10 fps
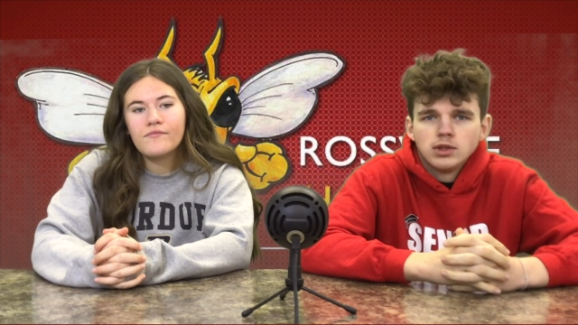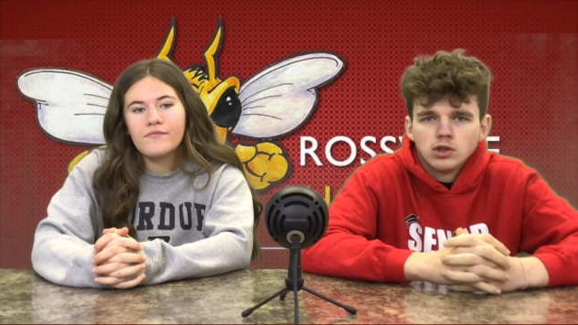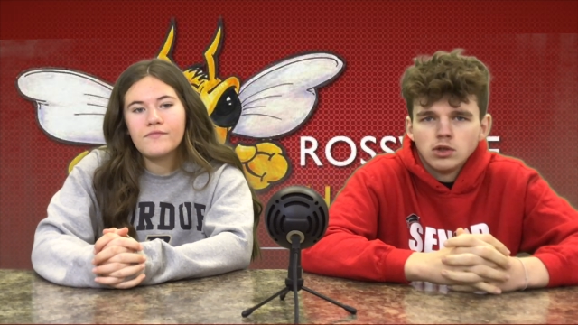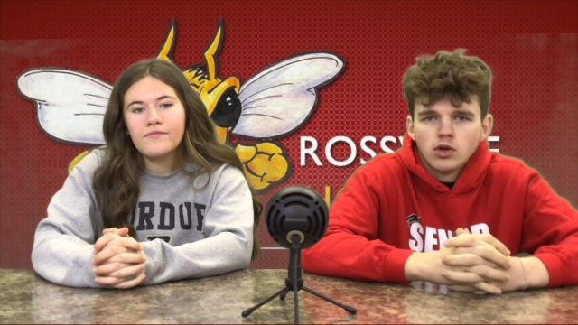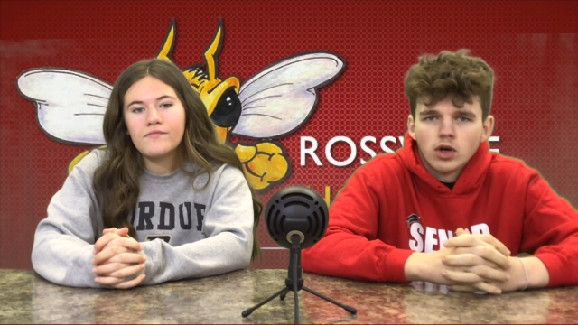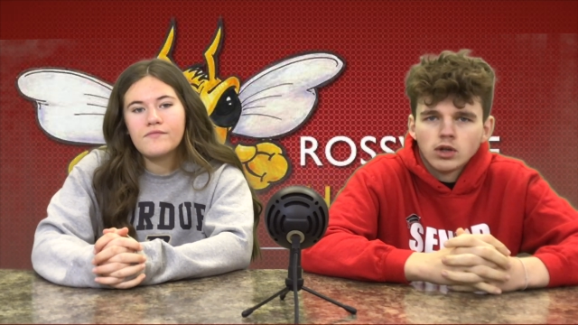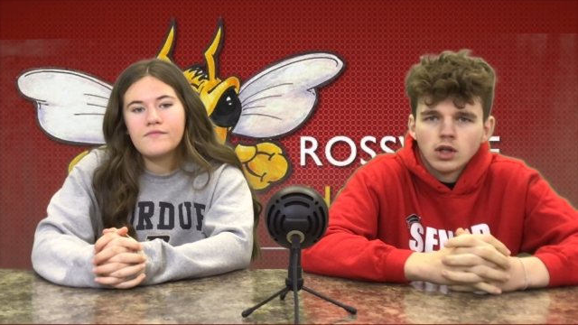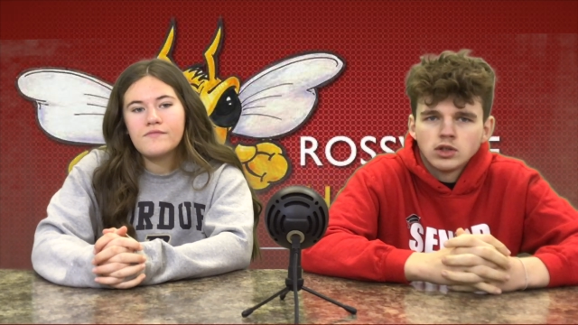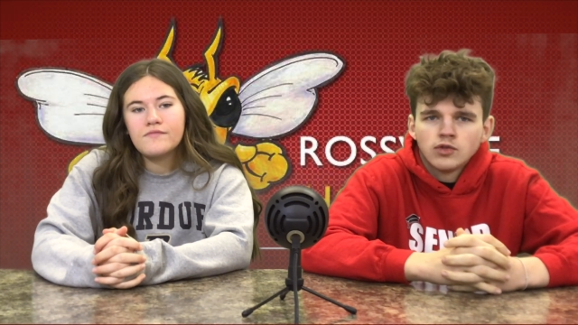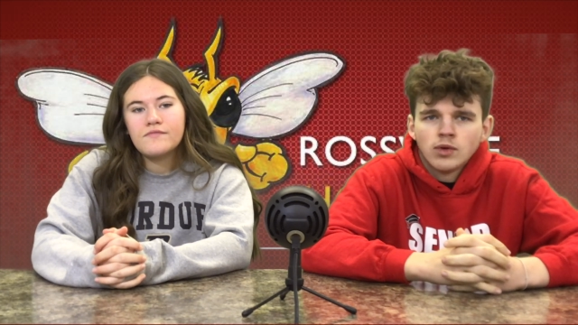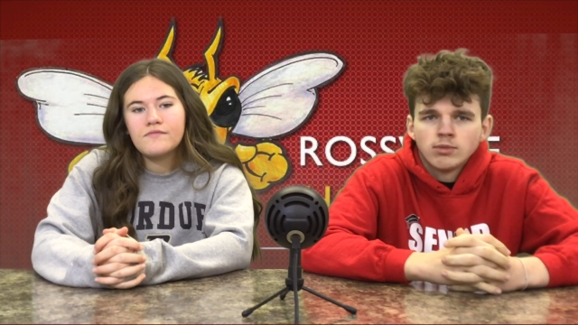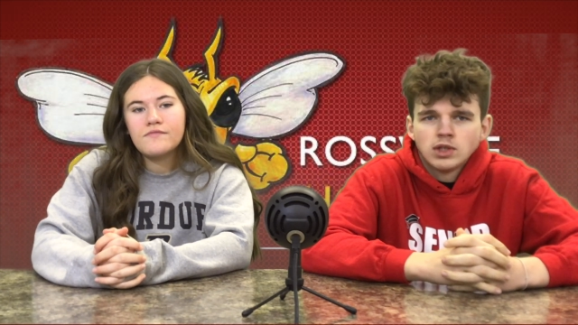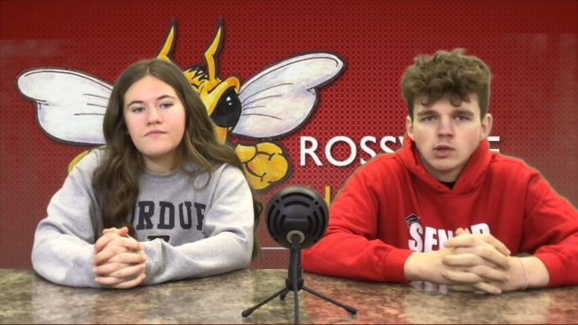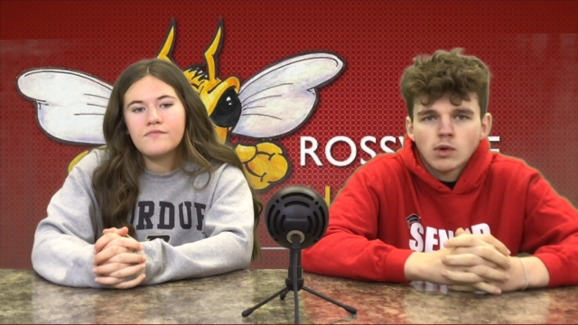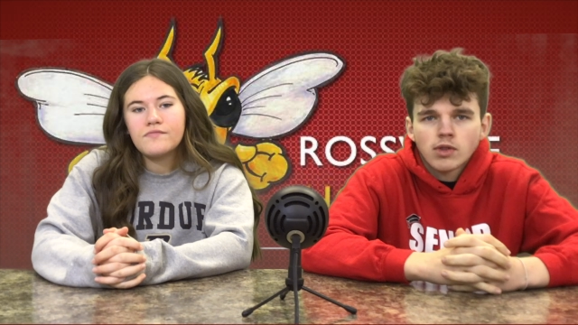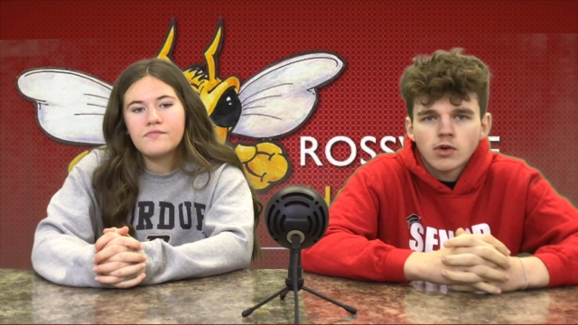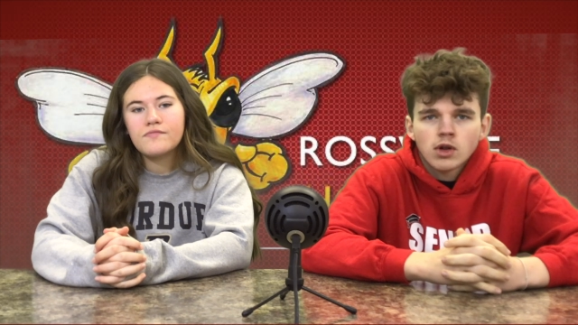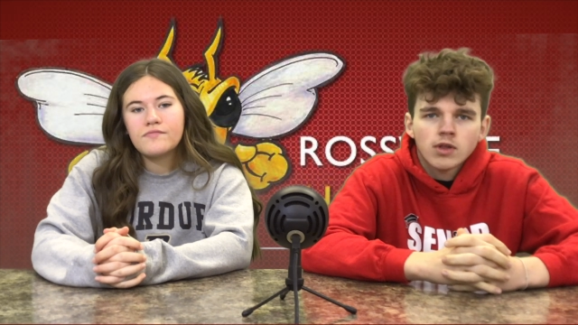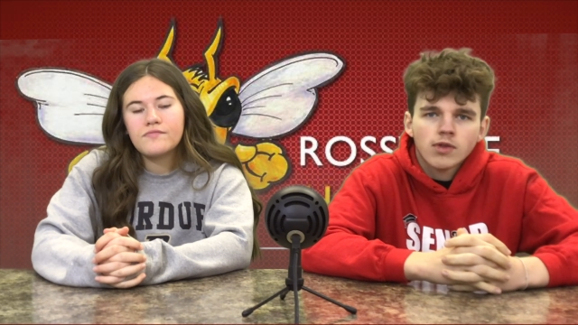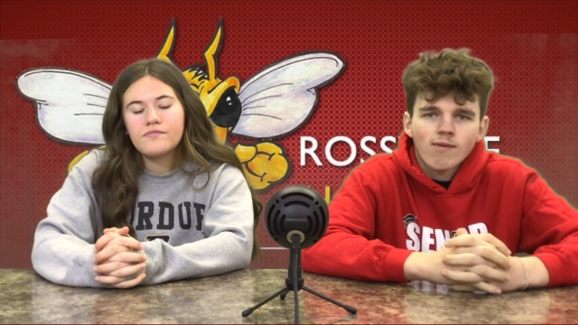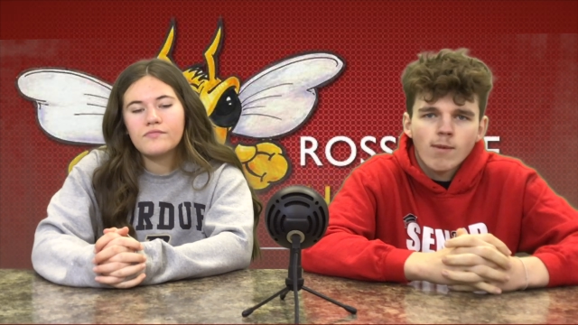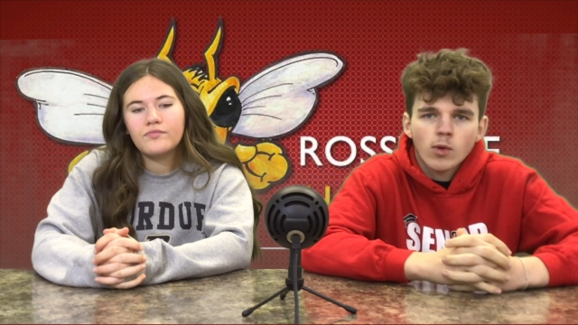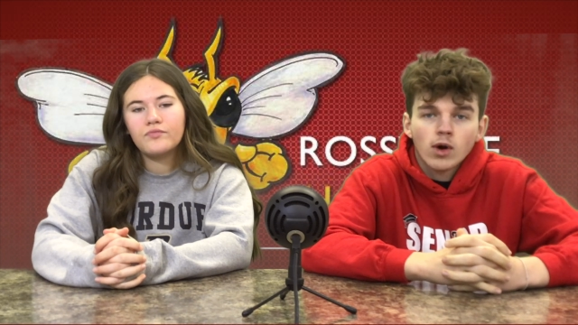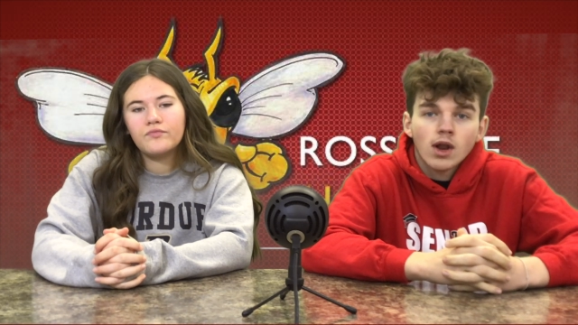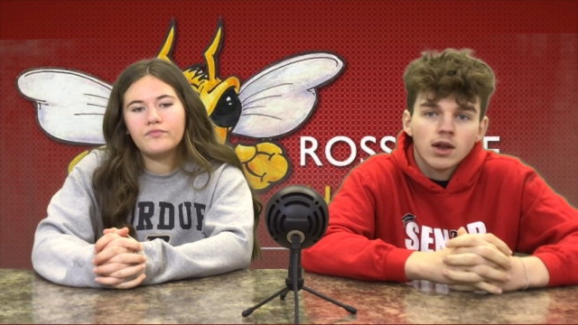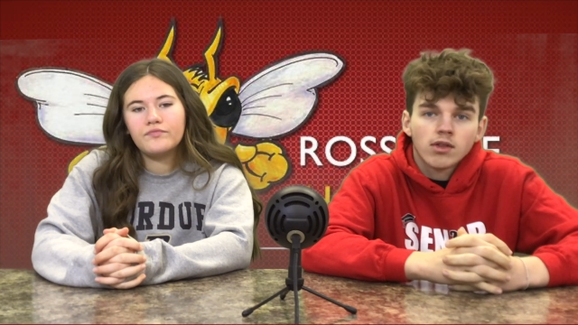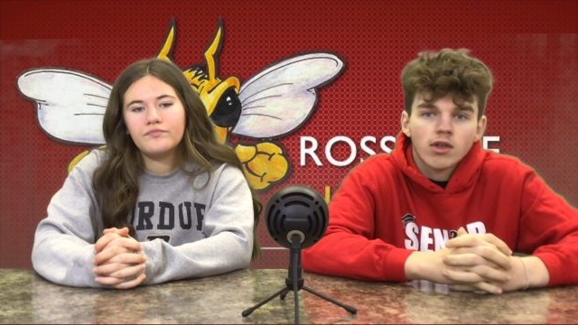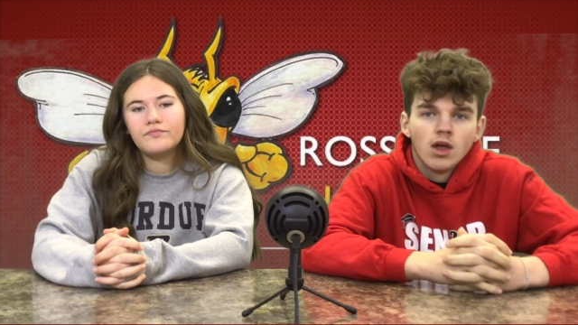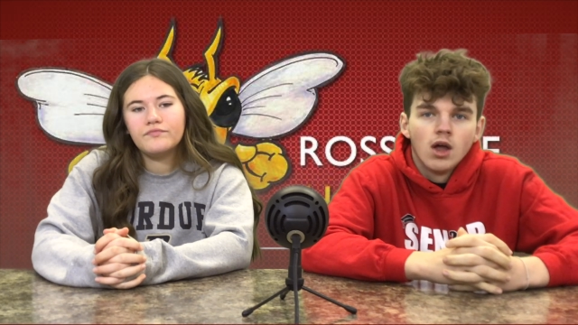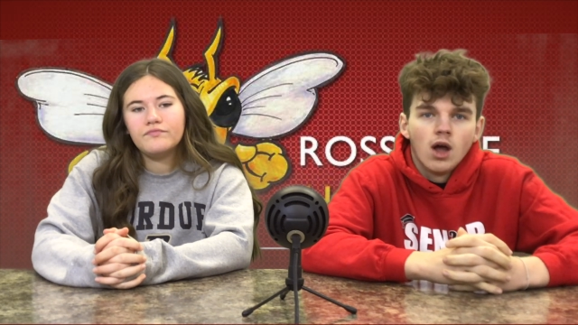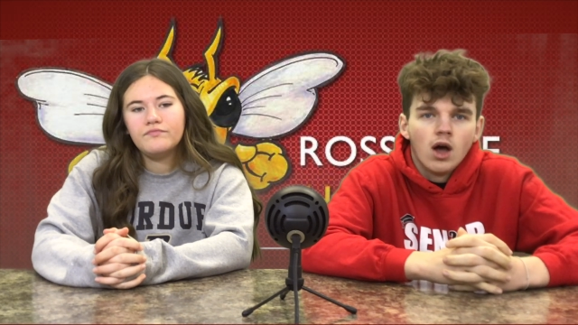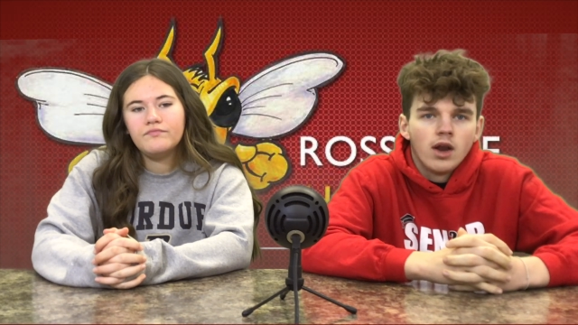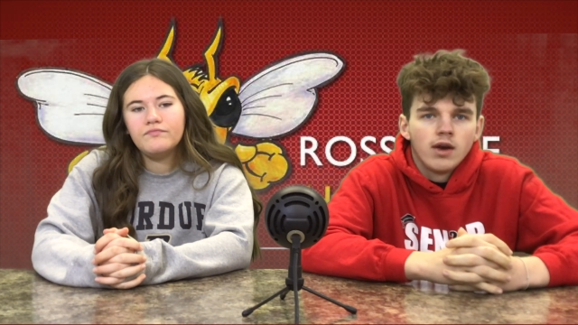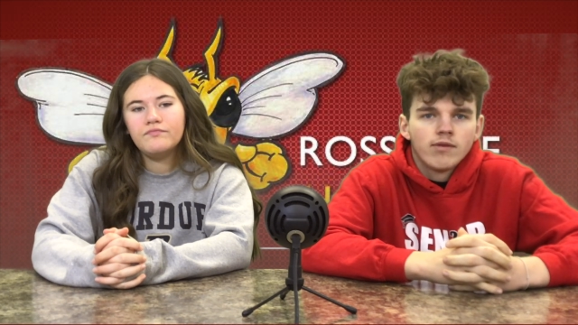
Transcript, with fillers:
Speaker 1: sold during lunch from January 30th to February 9th. On